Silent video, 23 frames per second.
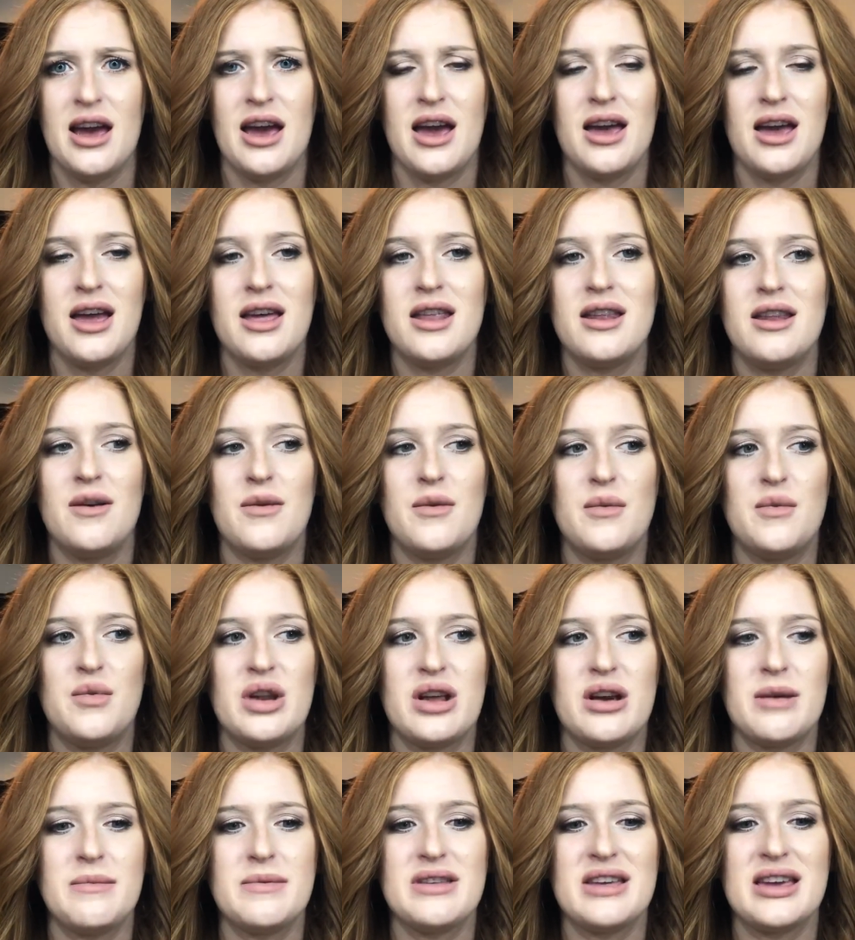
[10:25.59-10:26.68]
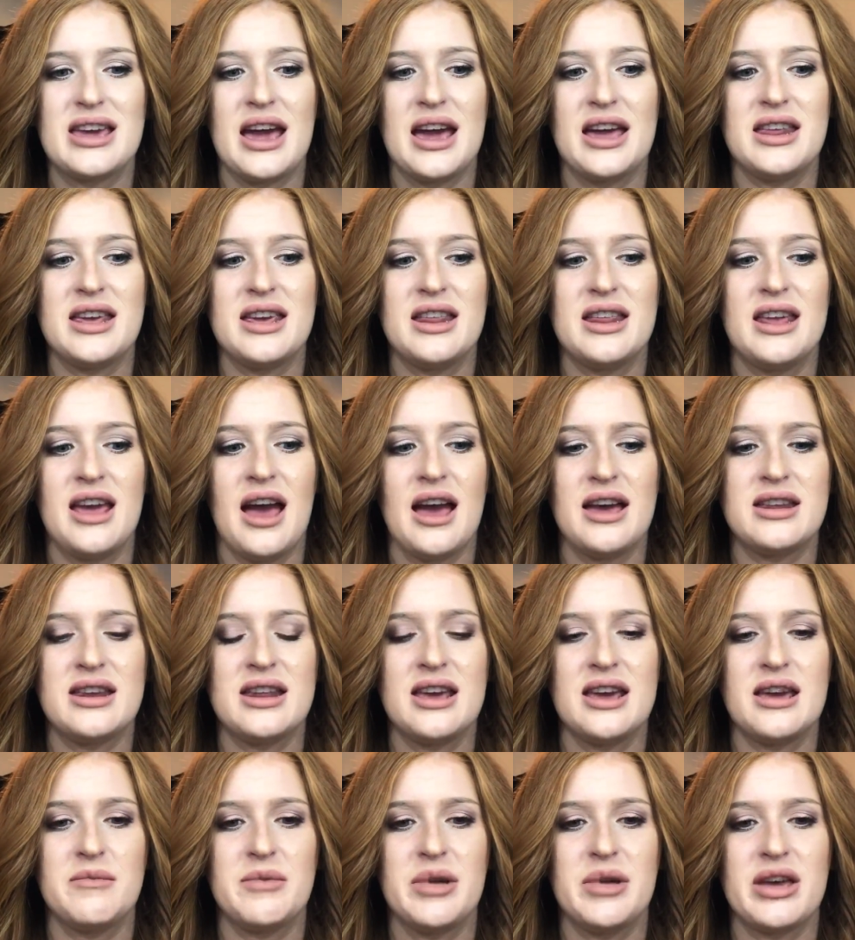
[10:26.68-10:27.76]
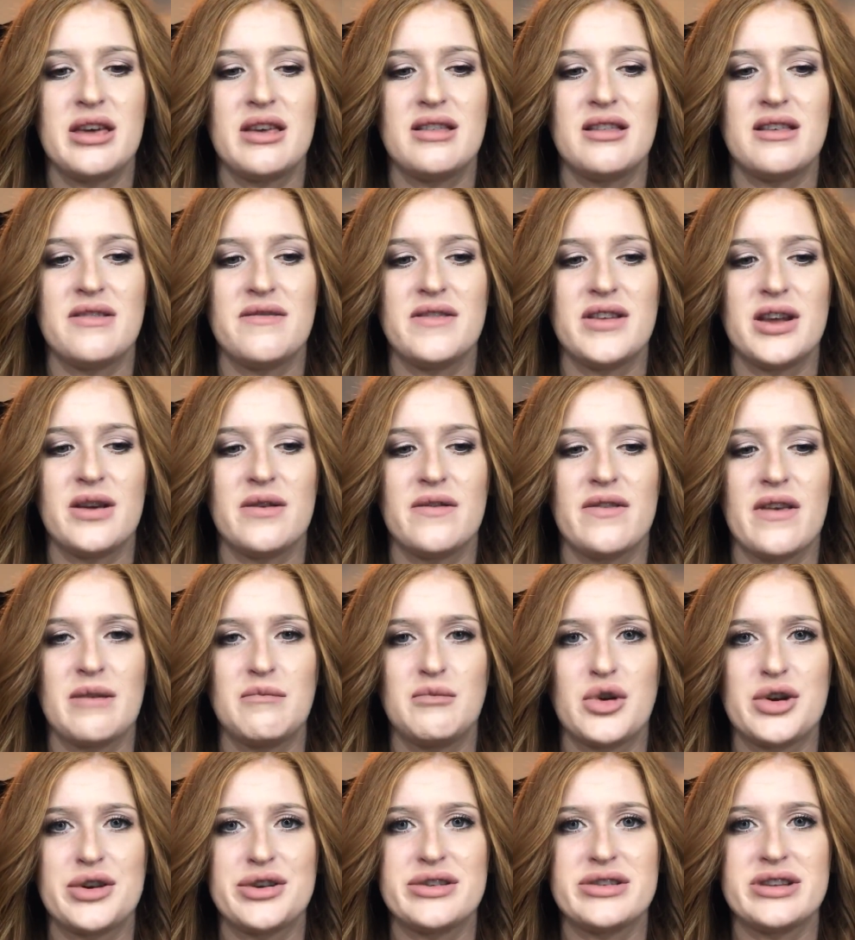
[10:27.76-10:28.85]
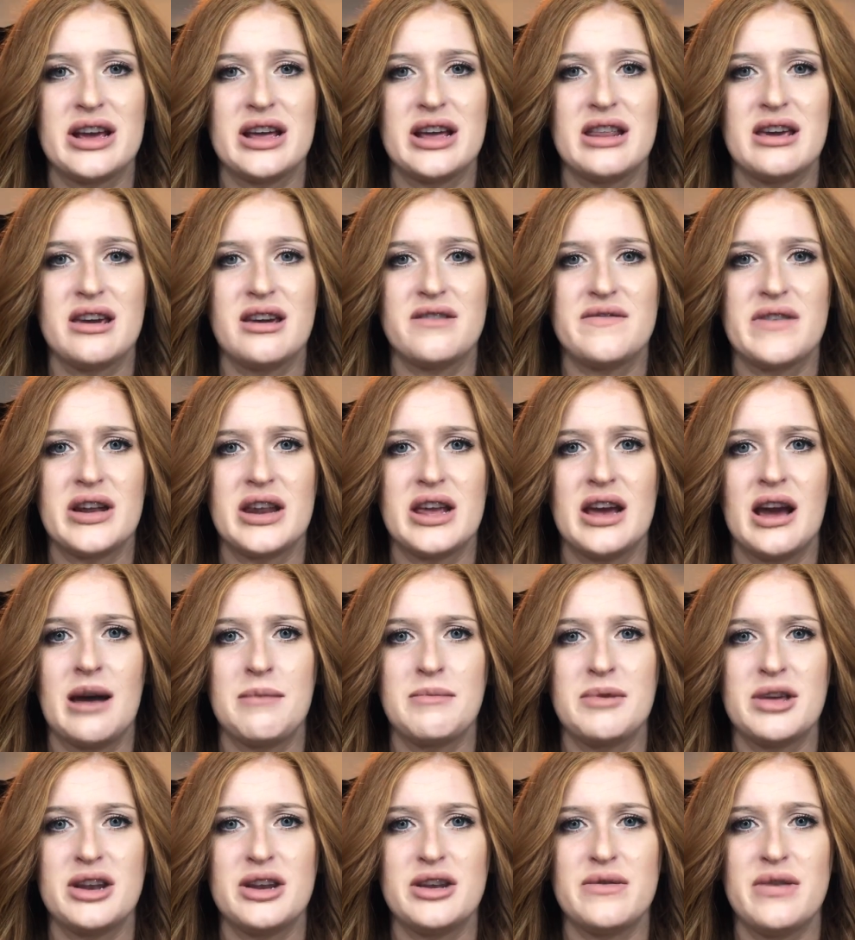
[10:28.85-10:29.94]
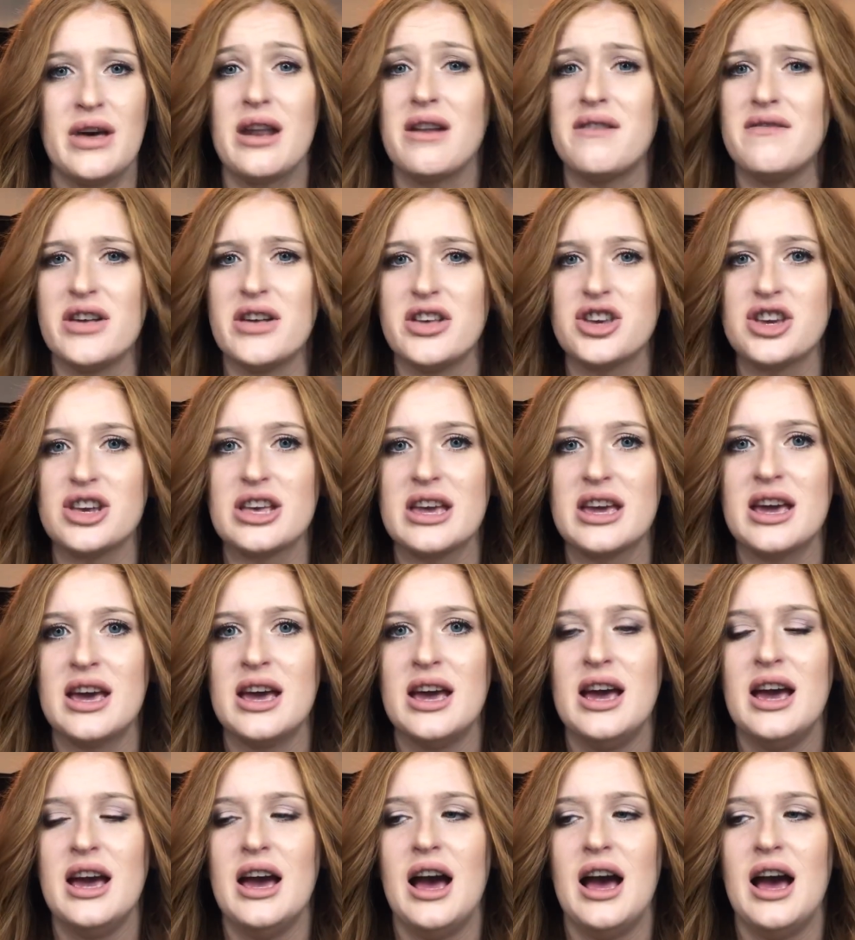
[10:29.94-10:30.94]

And when it comes to like editing and making these videos like more entertaining and funny, I'm gonna do that eventually.